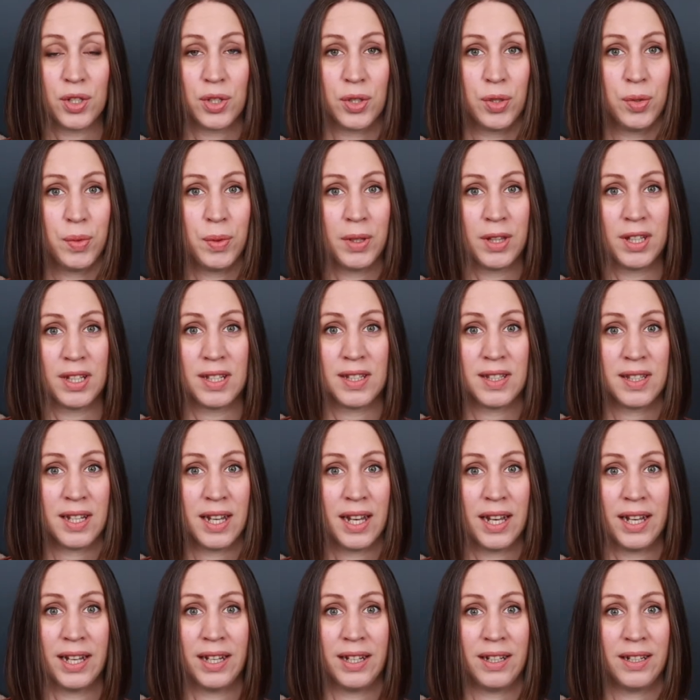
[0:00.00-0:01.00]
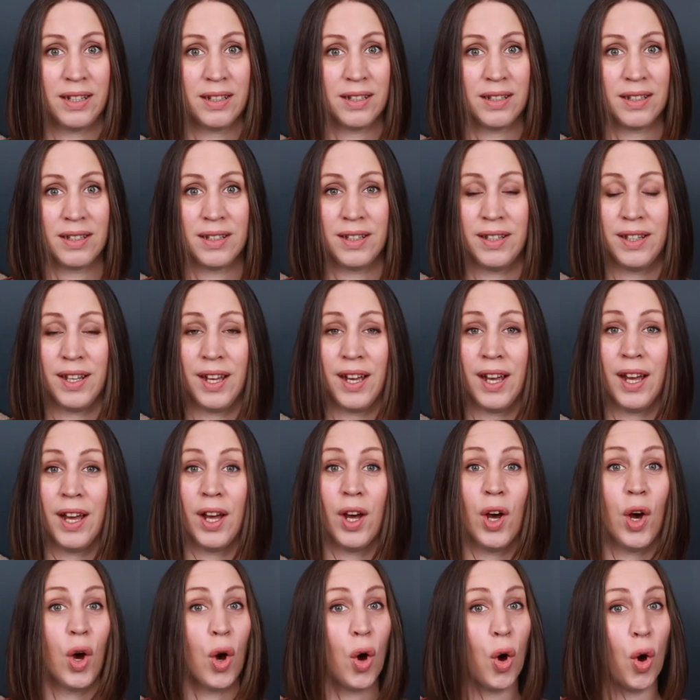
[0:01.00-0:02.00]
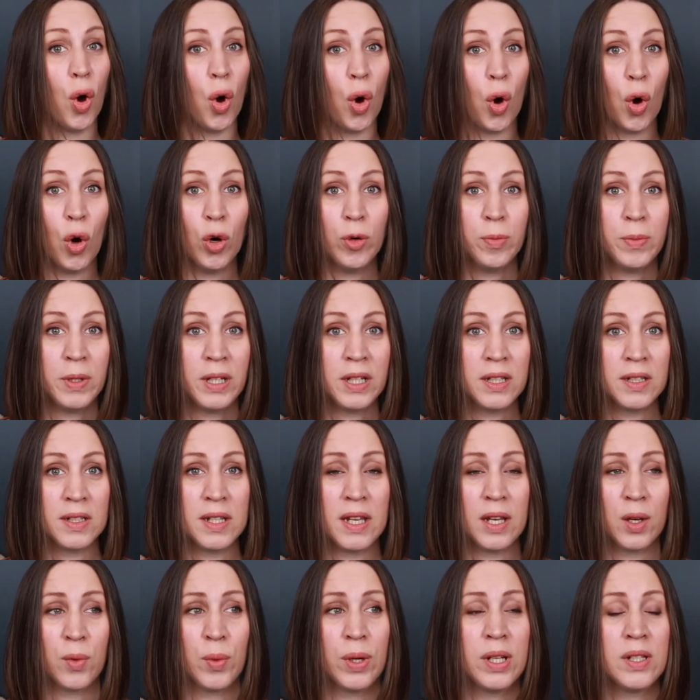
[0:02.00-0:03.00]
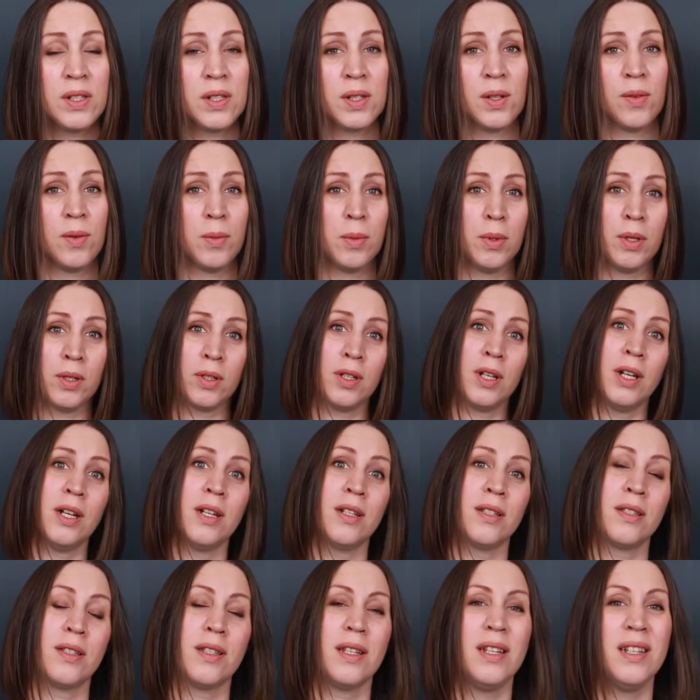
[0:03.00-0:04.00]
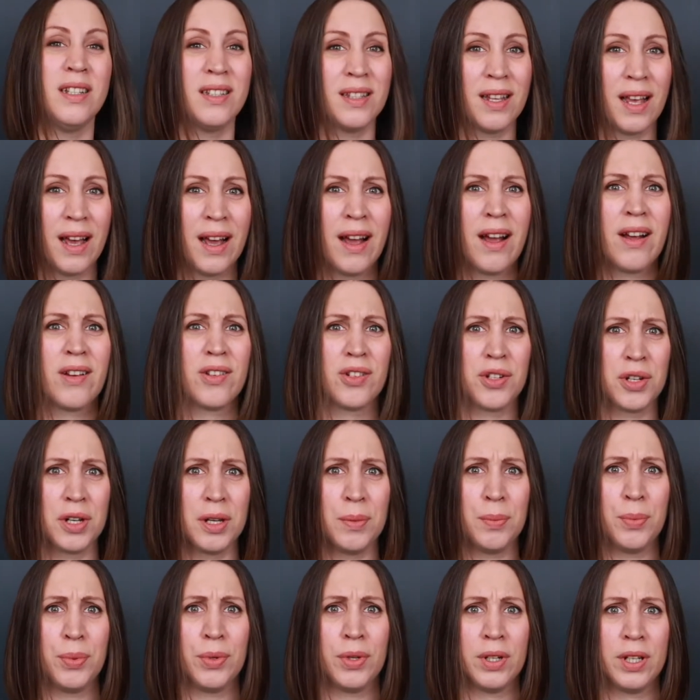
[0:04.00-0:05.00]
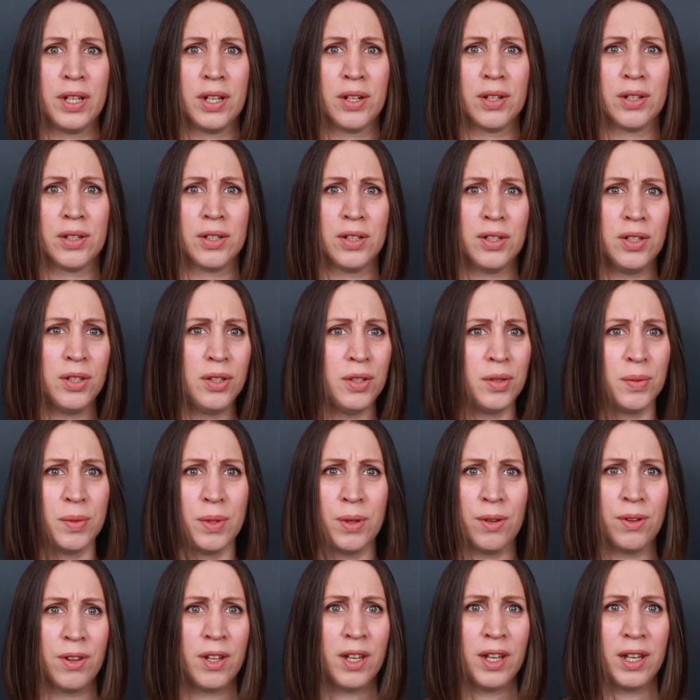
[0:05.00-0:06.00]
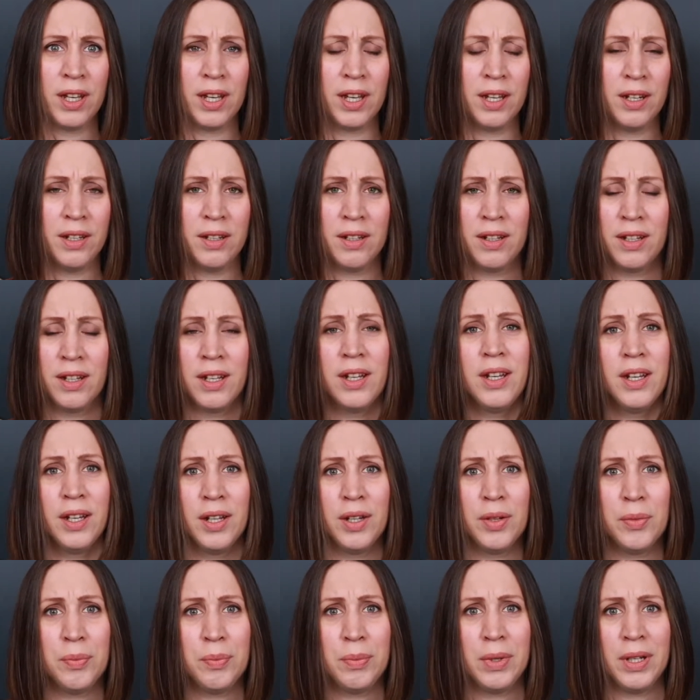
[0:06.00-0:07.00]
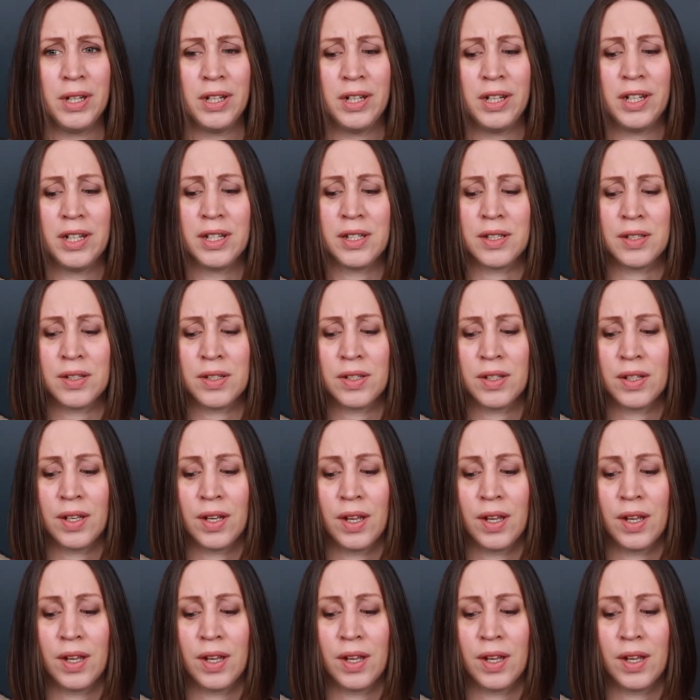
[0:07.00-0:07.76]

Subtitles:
true they say the opening sequence of a podcast is actually pretty hard to do. You wouldn't think it, but it is.